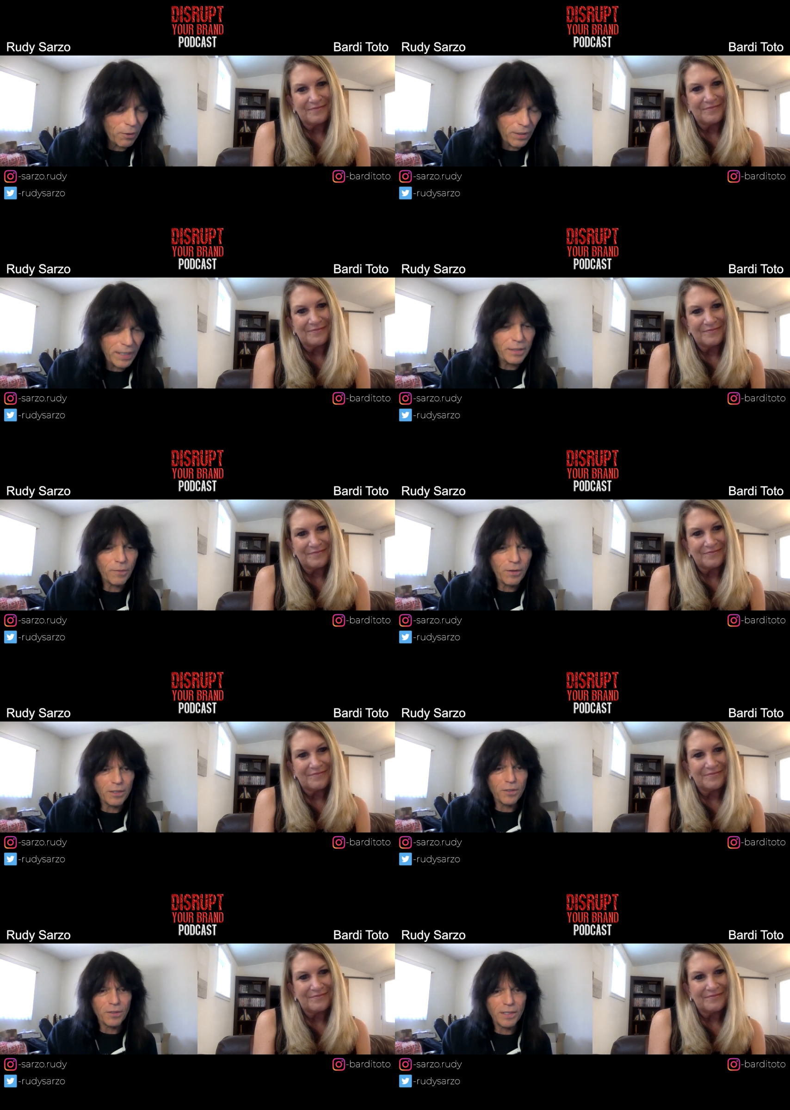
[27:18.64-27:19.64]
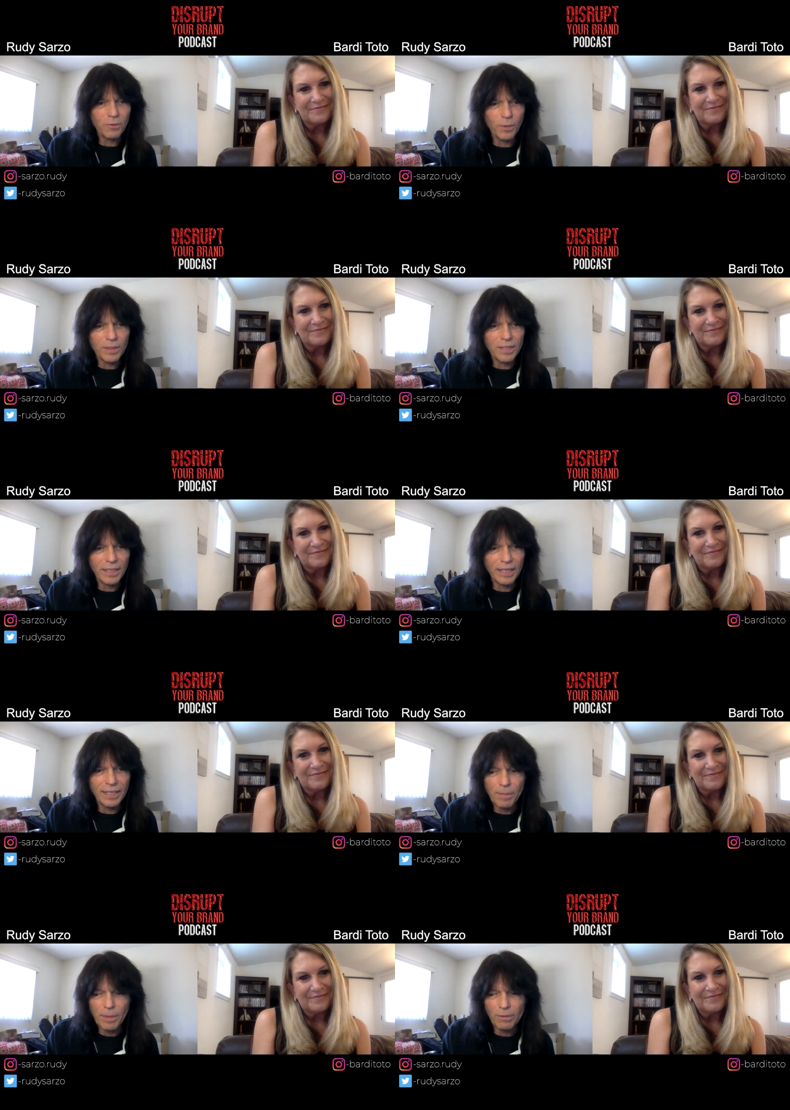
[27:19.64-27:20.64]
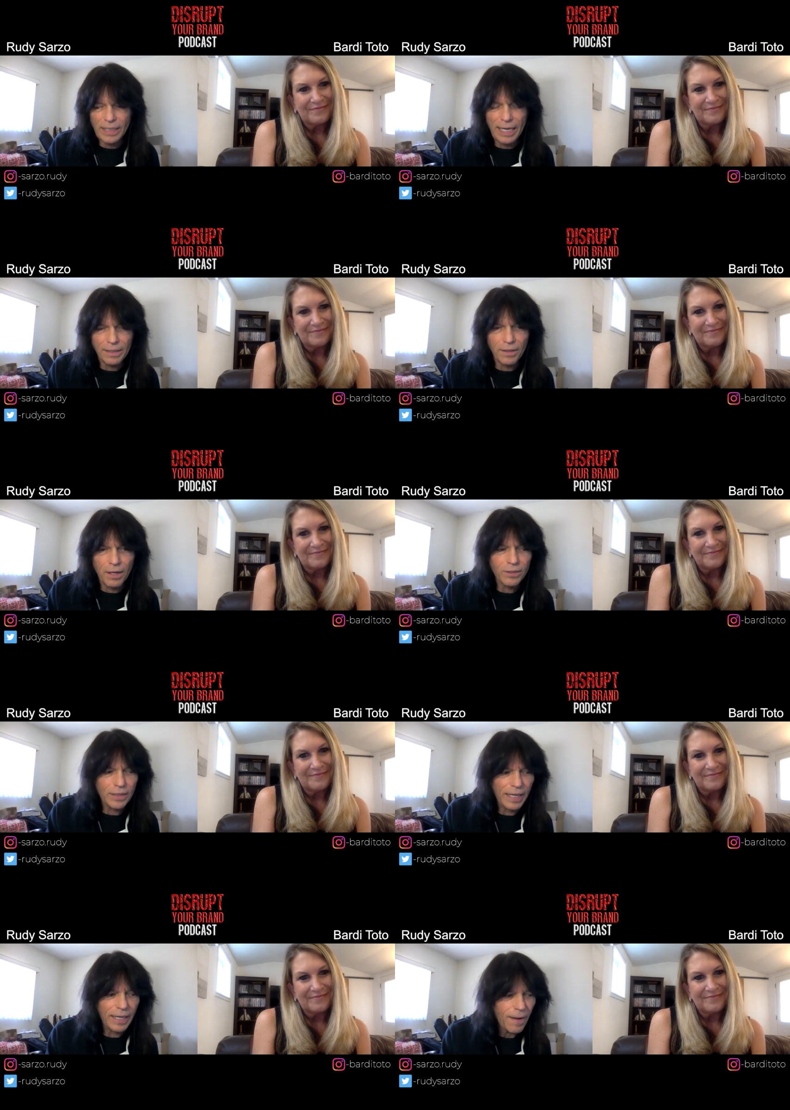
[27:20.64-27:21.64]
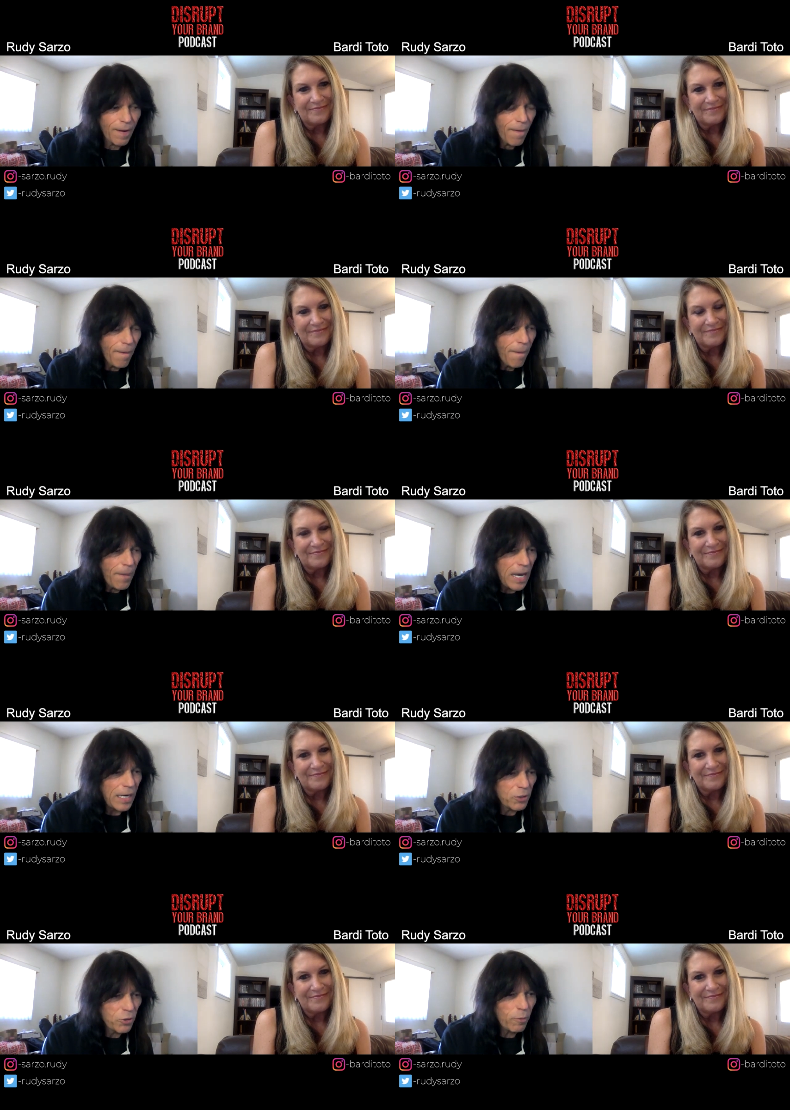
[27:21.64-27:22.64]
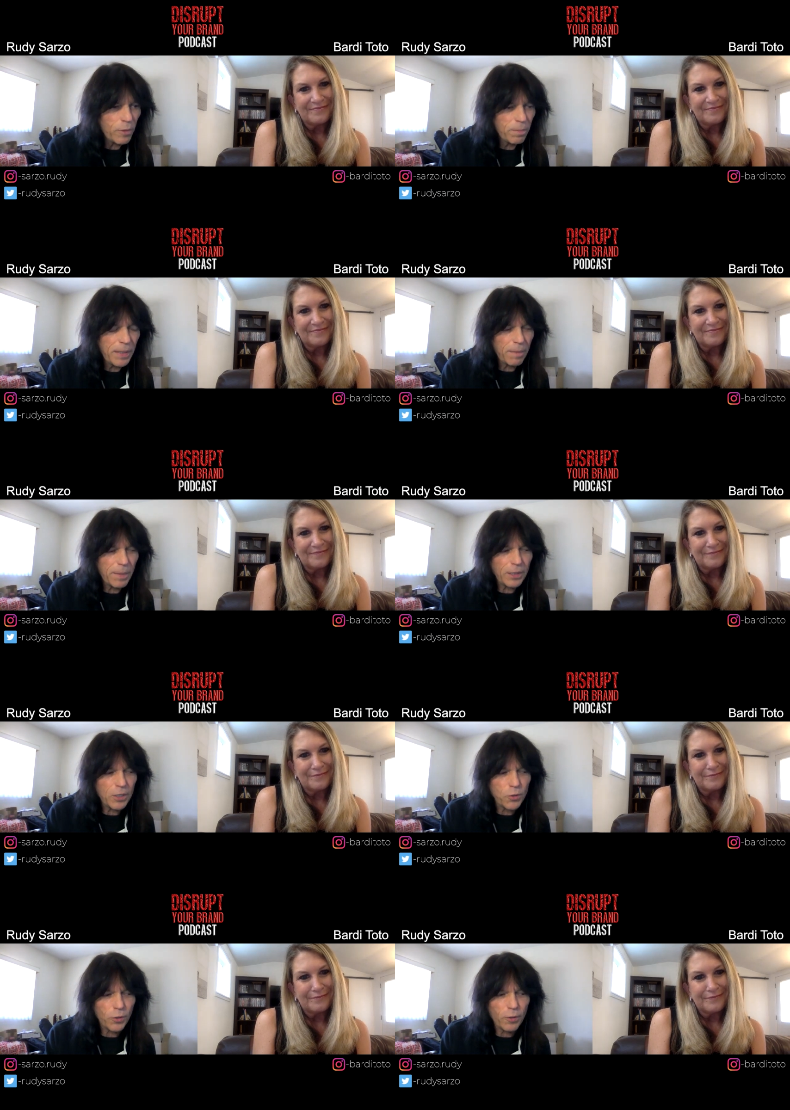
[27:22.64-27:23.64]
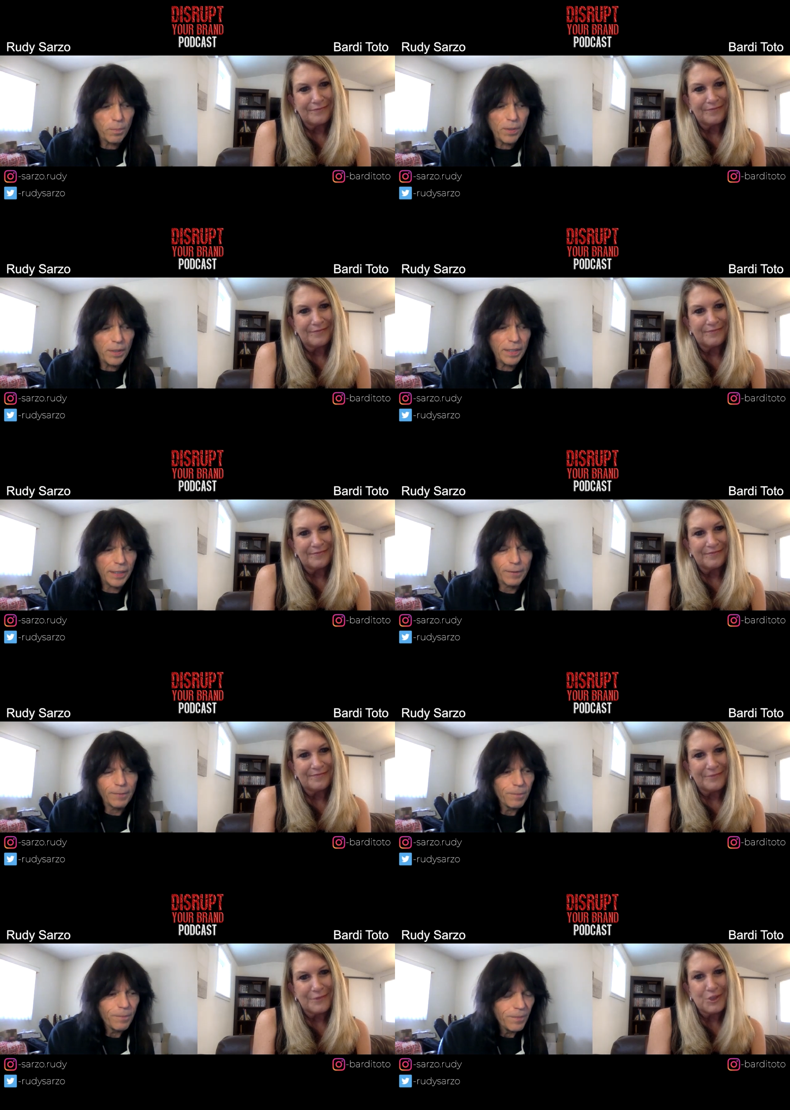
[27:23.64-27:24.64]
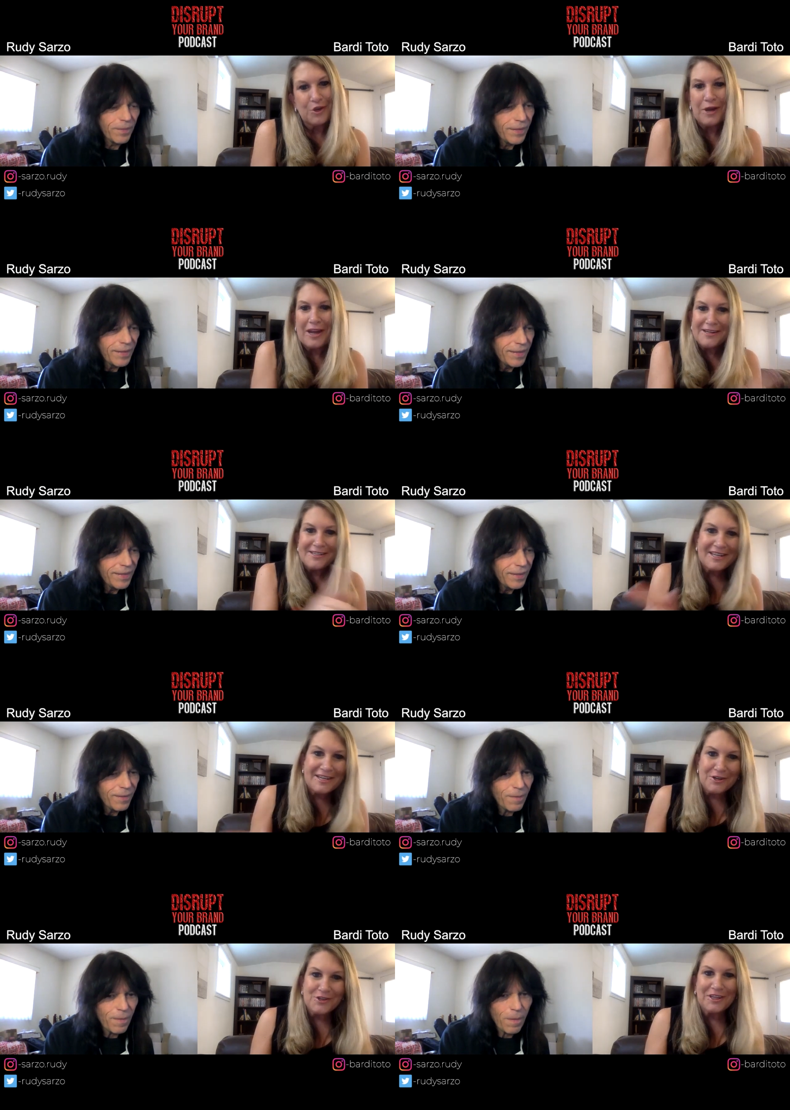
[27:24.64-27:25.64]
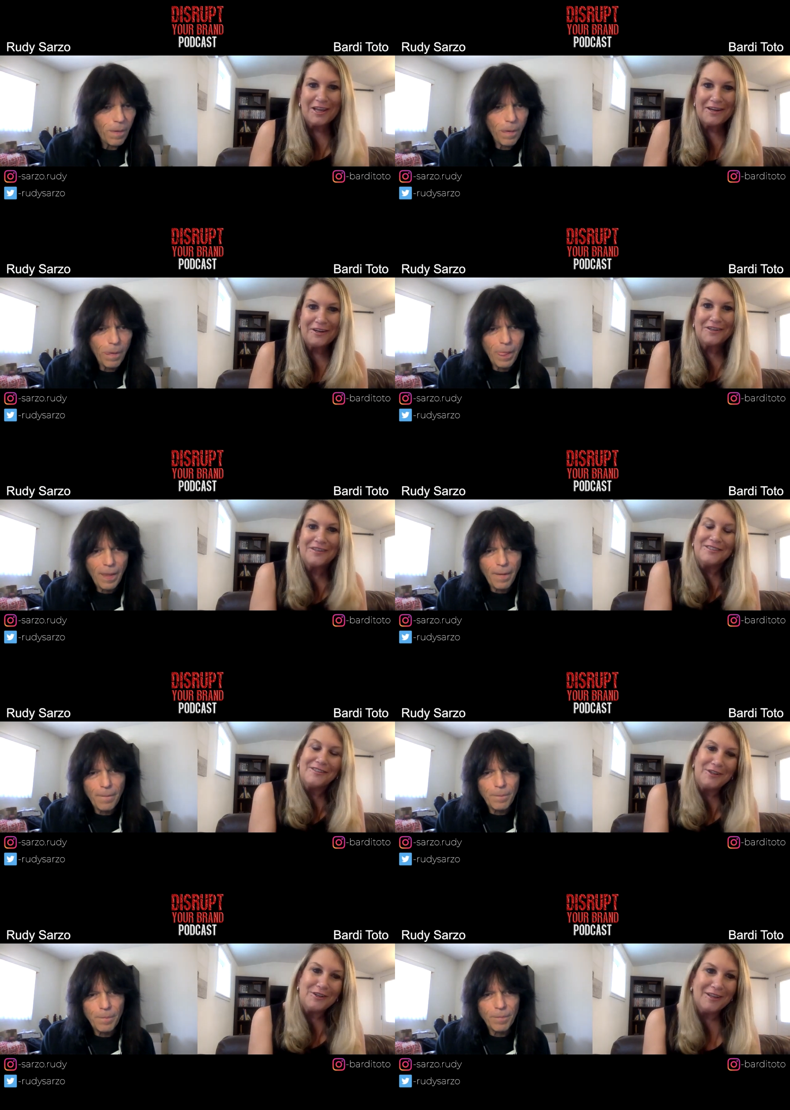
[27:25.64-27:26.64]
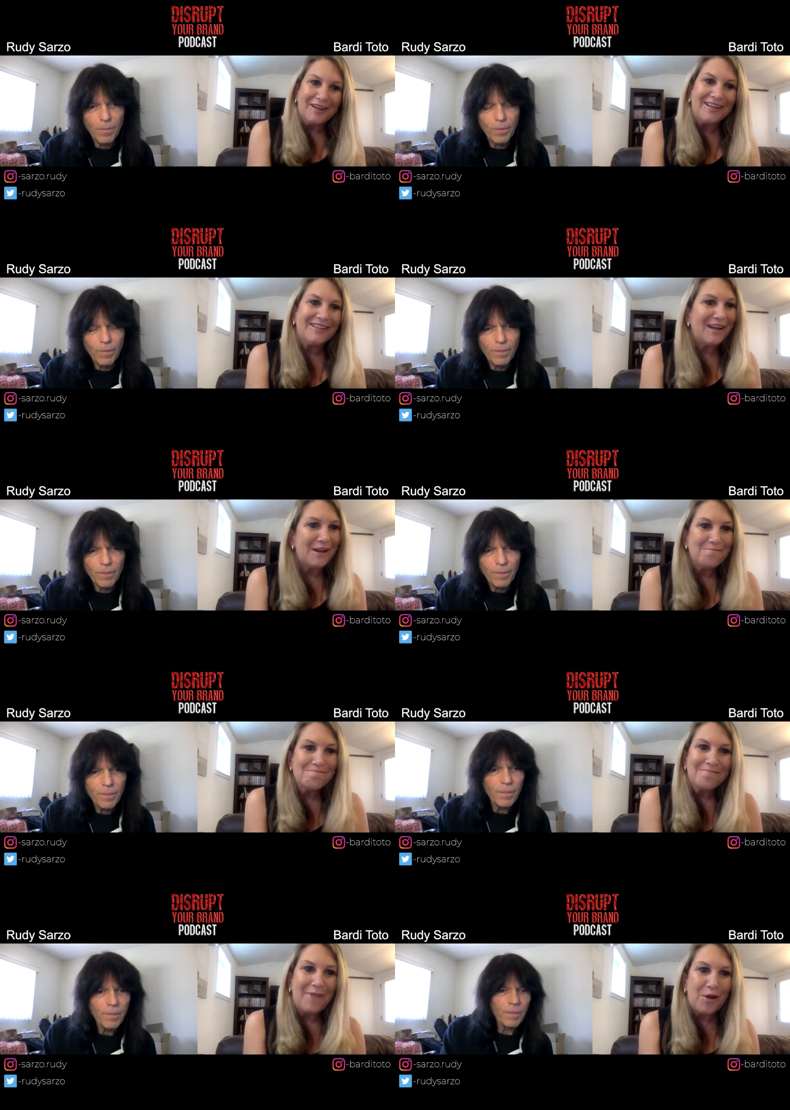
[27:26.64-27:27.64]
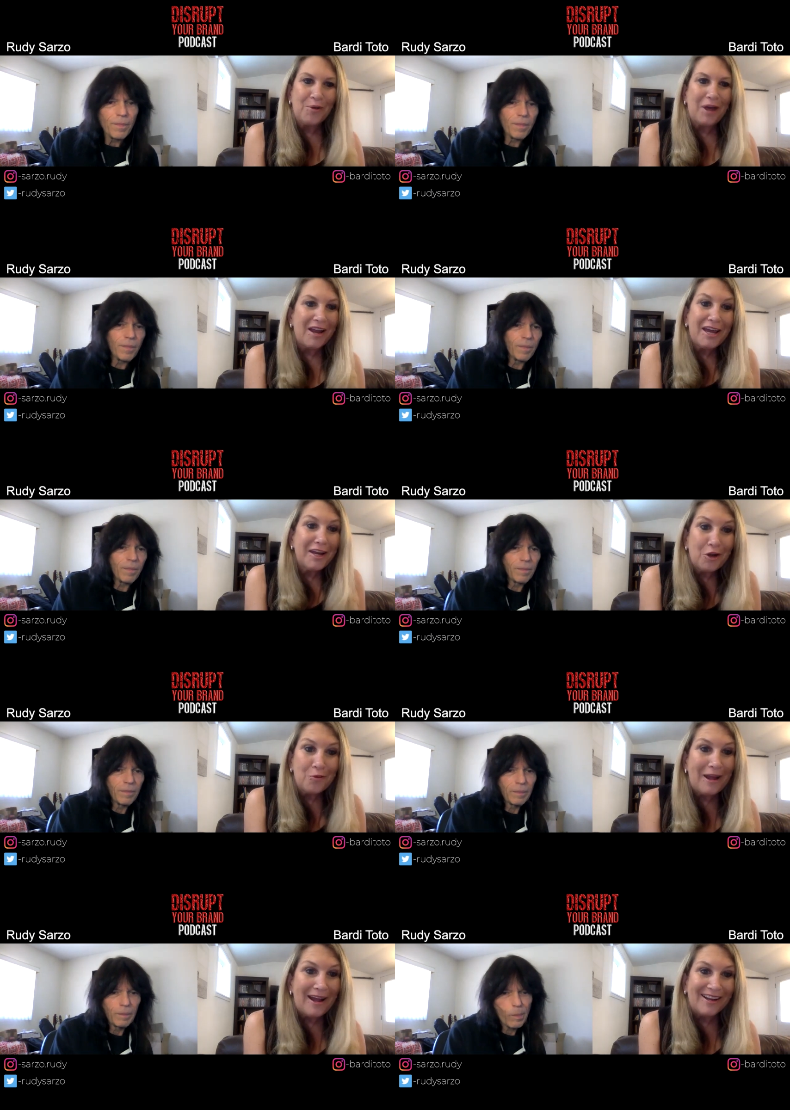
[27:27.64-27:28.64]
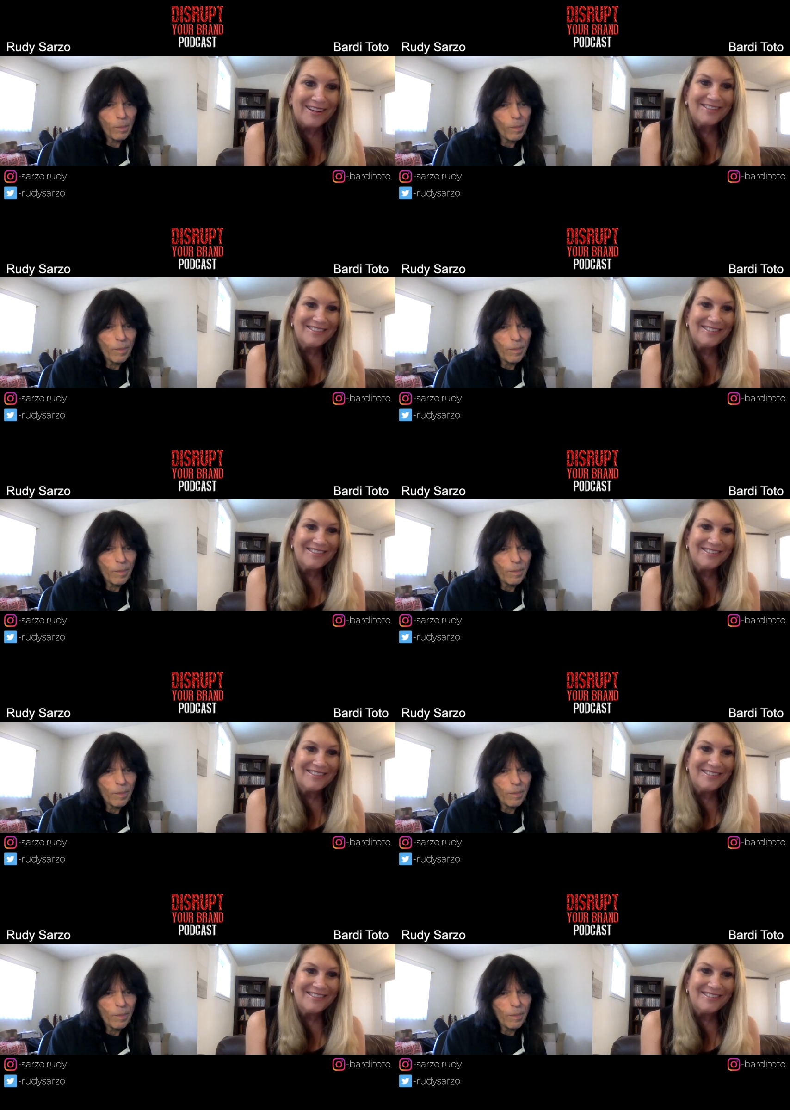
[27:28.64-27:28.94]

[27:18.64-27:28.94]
Speaker 1: collective consciousness once again, because I had lost that. And it's always been about the joy of playing.
Speaker 2: So 18 years later, you're like, I got to go back.